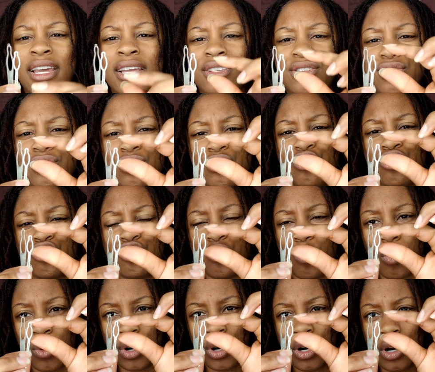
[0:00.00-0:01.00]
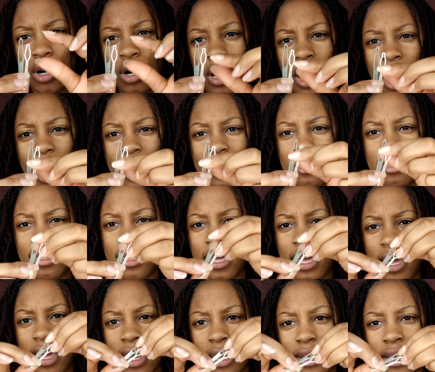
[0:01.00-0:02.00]
it's shorter, and
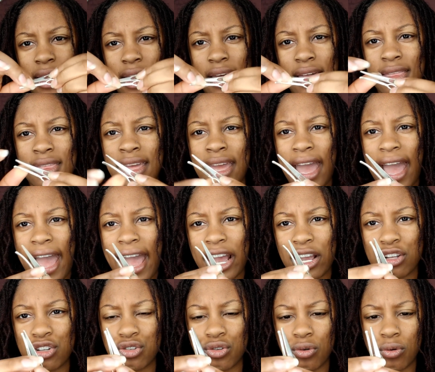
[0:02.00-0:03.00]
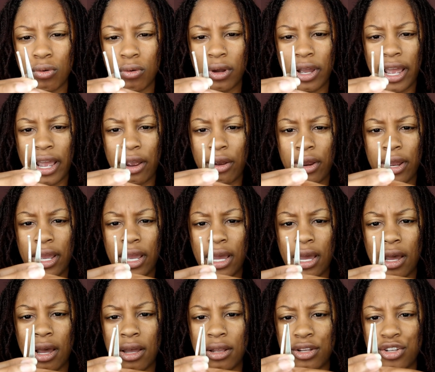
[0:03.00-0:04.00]
then the actual
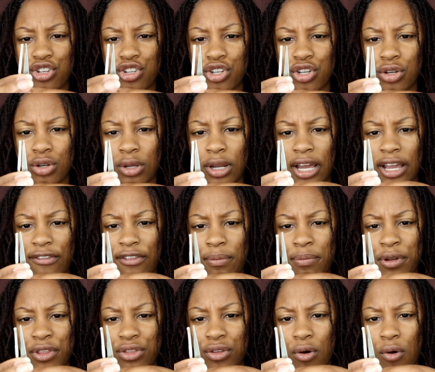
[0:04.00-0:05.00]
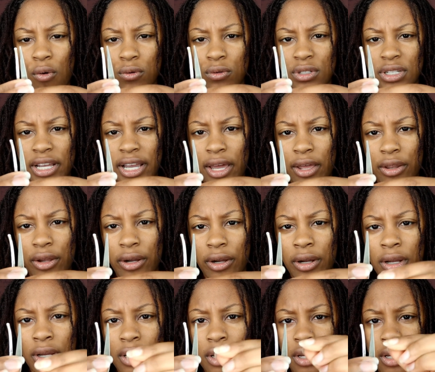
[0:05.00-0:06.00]
area to, like, if I put the holes
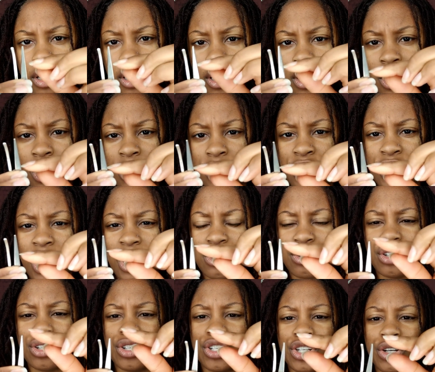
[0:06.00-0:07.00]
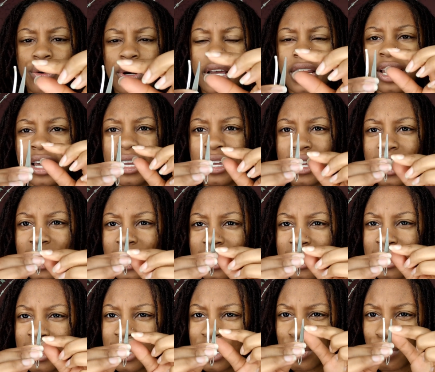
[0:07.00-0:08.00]
together to actually do it, like,
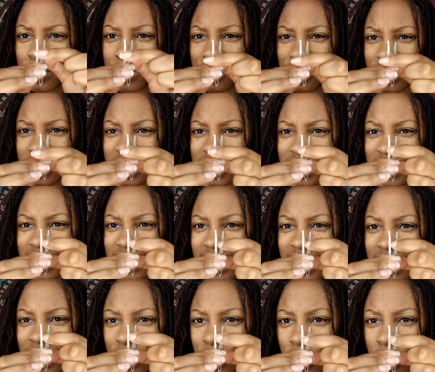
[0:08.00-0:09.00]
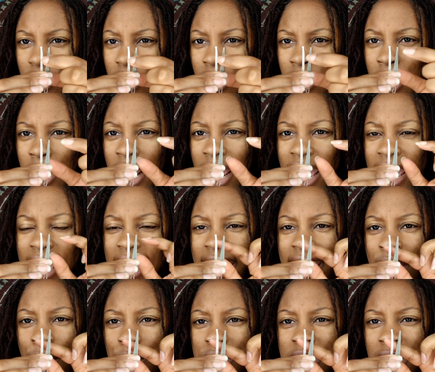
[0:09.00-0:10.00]
this one's just skinnier.
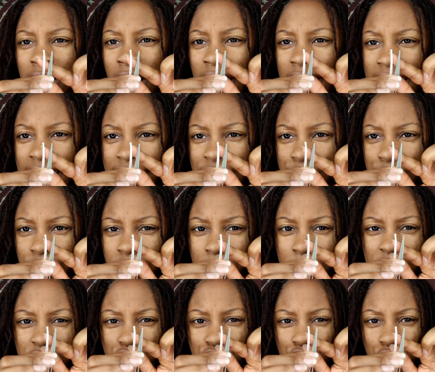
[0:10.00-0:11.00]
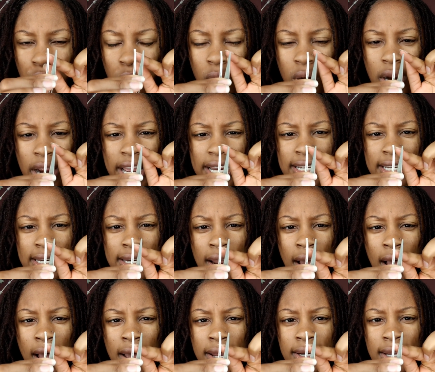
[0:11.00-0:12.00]
It was a lot easier to make sure it did
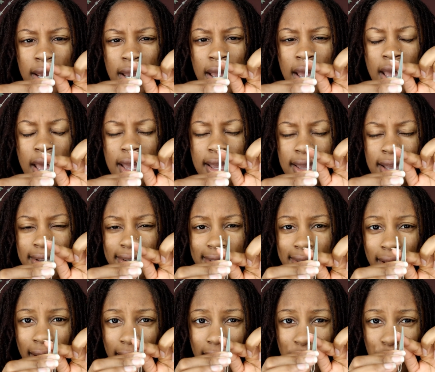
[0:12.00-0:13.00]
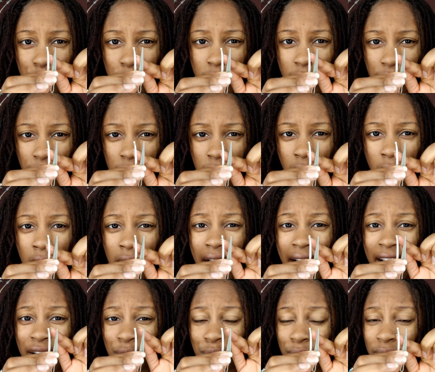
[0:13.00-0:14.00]
not get stuck into another
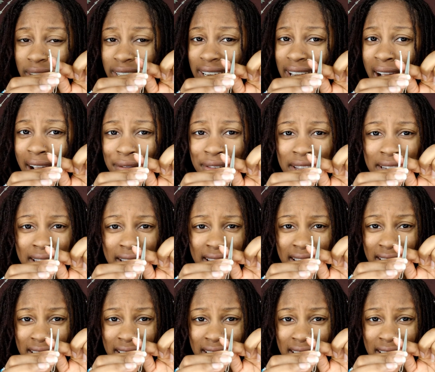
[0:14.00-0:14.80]
log. I really didn't have